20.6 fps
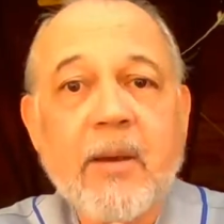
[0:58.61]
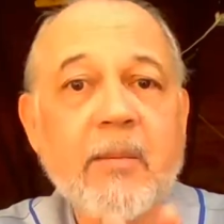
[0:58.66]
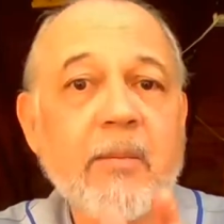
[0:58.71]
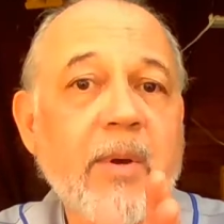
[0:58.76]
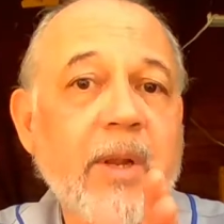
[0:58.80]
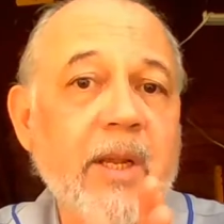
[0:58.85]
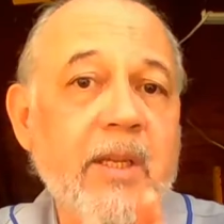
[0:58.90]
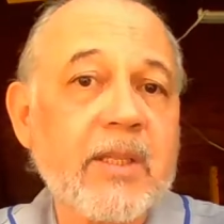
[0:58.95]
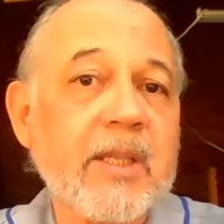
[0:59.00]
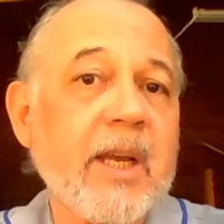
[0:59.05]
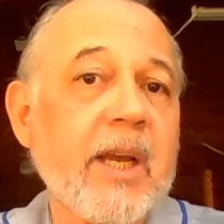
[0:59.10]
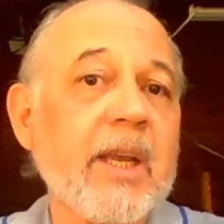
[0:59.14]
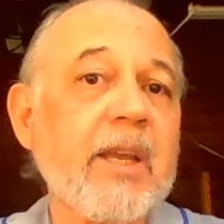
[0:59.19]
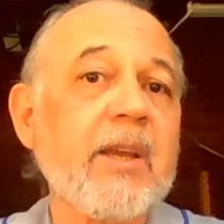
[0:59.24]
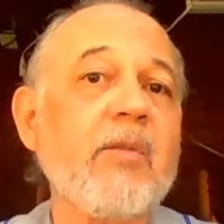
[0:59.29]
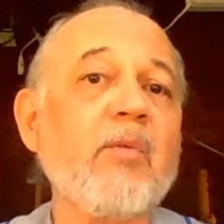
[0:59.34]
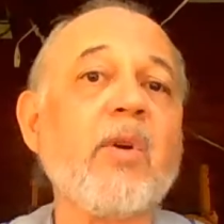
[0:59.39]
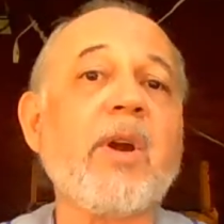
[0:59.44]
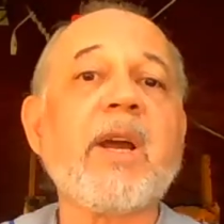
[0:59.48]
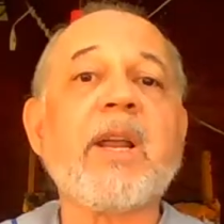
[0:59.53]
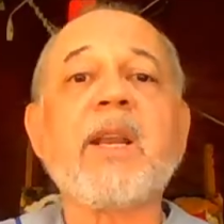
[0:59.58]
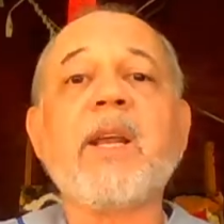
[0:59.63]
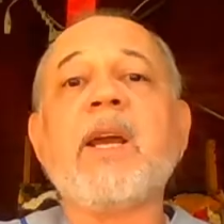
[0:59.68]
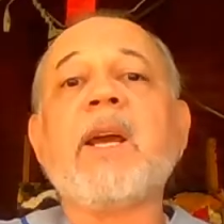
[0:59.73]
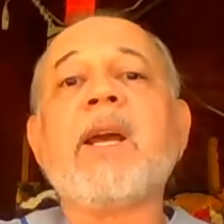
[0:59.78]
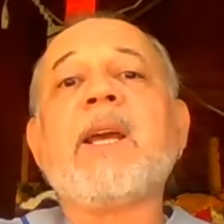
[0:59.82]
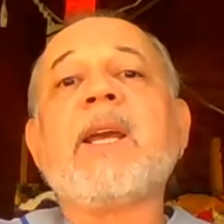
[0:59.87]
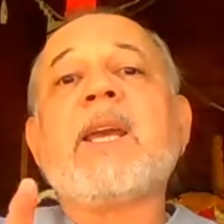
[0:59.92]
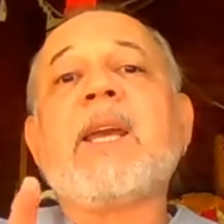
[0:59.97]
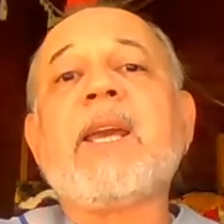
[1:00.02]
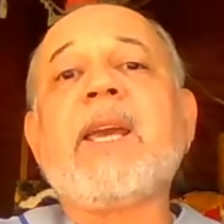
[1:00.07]
But I'll tell you what,
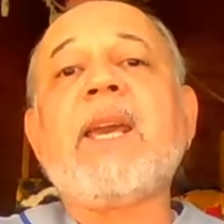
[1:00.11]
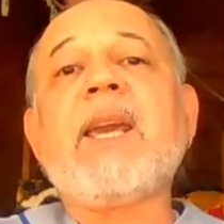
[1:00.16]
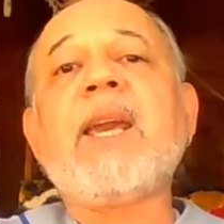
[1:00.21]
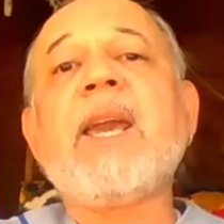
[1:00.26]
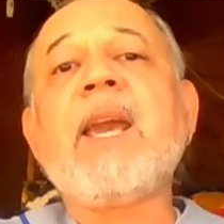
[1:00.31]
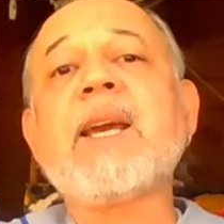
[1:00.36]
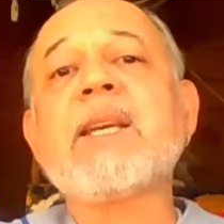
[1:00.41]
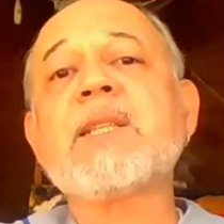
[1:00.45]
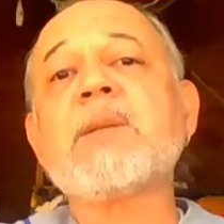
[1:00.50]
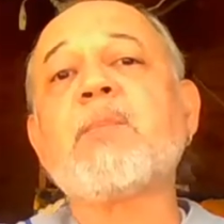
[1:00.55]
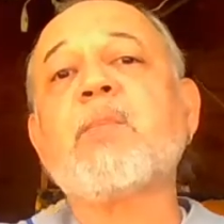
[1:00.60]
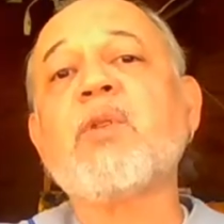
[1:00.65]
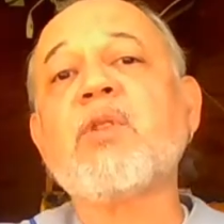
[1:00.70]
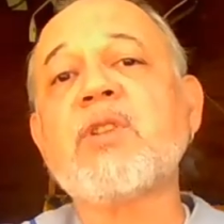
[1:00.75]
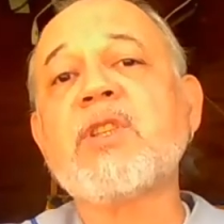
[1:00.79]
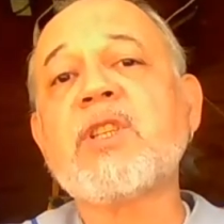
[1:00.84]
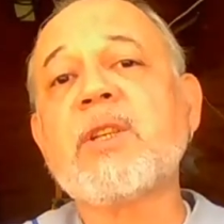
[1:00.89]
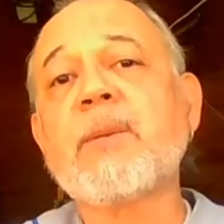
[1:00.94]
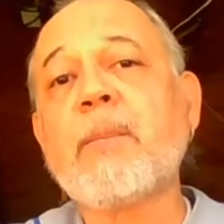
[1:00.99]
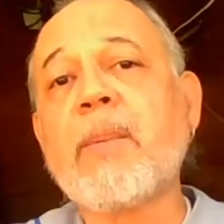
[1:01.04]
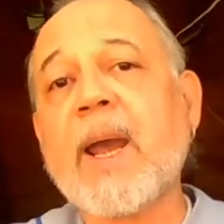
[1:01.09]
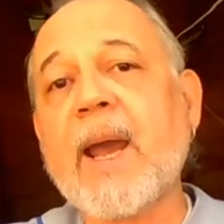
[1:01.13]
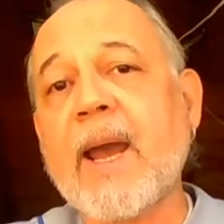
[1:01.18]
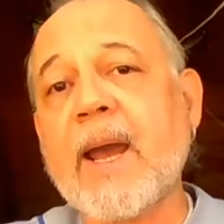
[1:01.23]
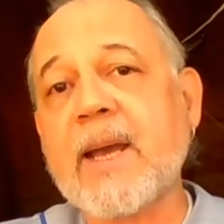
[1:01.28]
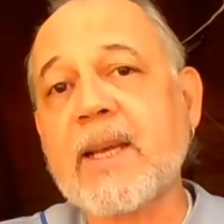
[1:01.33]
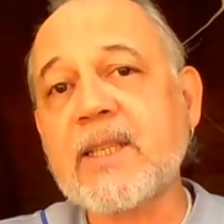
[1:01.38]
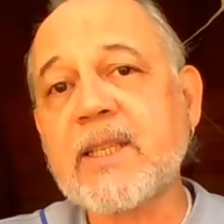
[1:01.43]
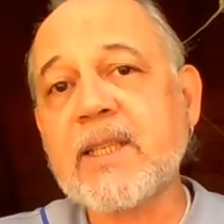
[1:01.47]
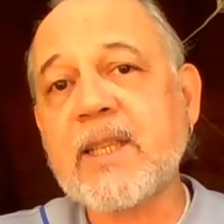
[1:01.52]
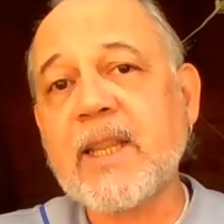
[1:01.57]
he has pushed
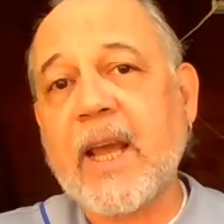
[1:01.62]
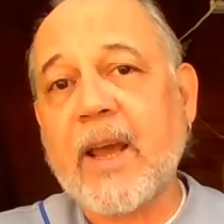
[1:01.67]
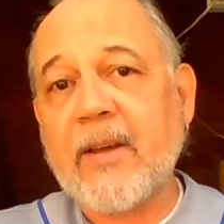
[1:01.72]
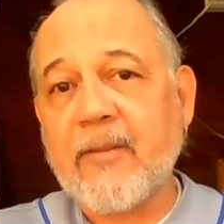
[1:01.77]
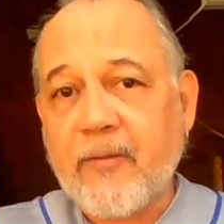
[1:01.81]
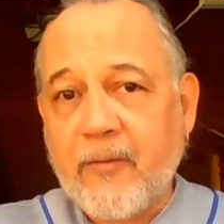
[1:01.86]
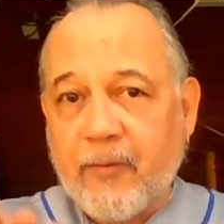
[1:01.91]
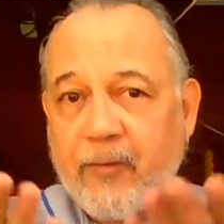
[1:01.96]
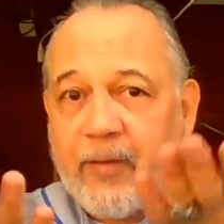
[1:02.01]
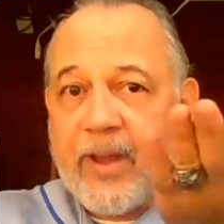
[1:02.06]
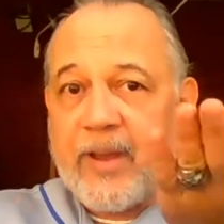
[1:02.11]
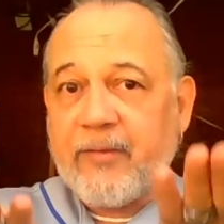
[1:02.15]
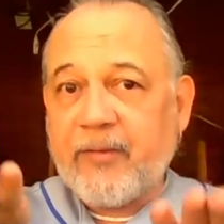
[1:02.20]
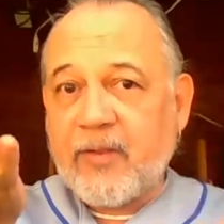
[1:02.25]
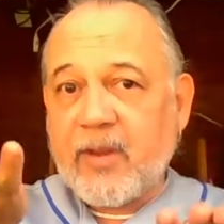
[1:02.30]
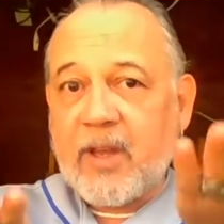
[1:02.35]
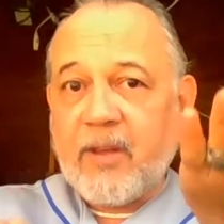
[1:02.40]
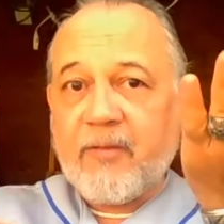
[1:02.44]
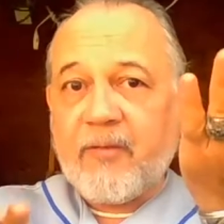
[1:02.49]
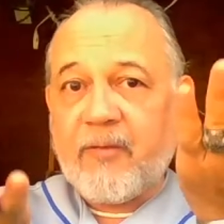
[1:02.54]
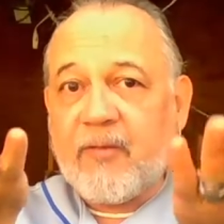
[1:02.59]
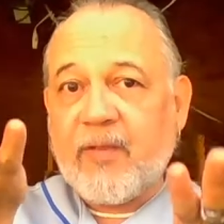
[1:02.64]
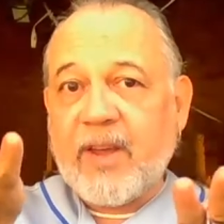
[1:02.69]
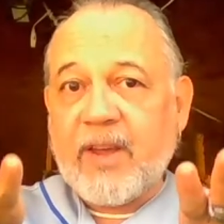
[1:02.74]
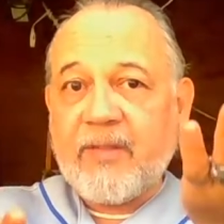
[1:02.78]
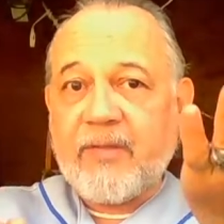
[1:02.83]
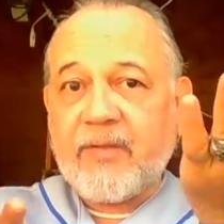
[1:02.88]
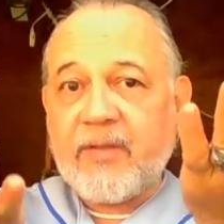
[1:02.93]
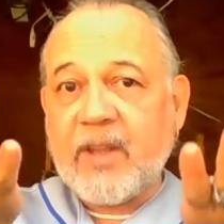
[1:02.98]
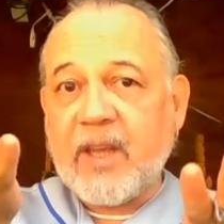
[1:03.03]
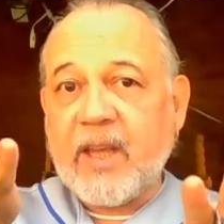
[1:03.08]
past that
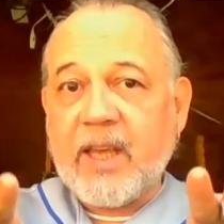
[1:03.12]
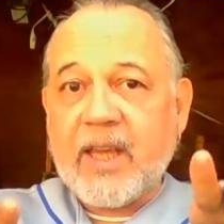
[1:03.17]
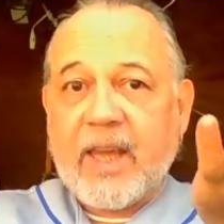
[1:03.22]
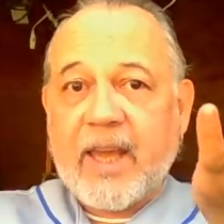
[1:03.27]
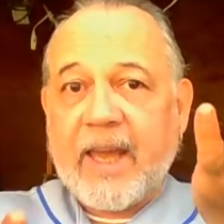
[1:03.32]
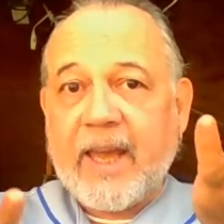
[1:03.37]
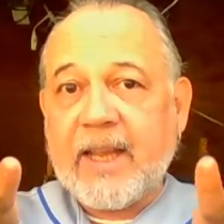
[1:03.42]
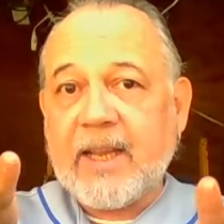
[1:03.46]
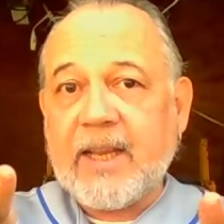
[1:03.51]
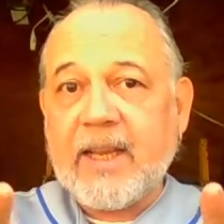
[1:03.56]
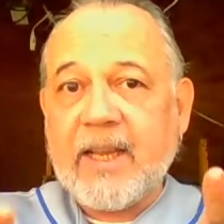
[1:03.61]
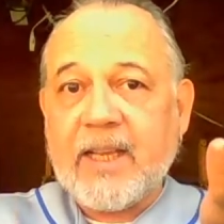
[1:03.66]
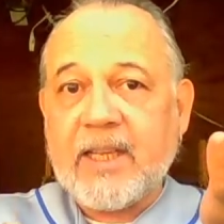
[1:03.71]
50-50 Kenley,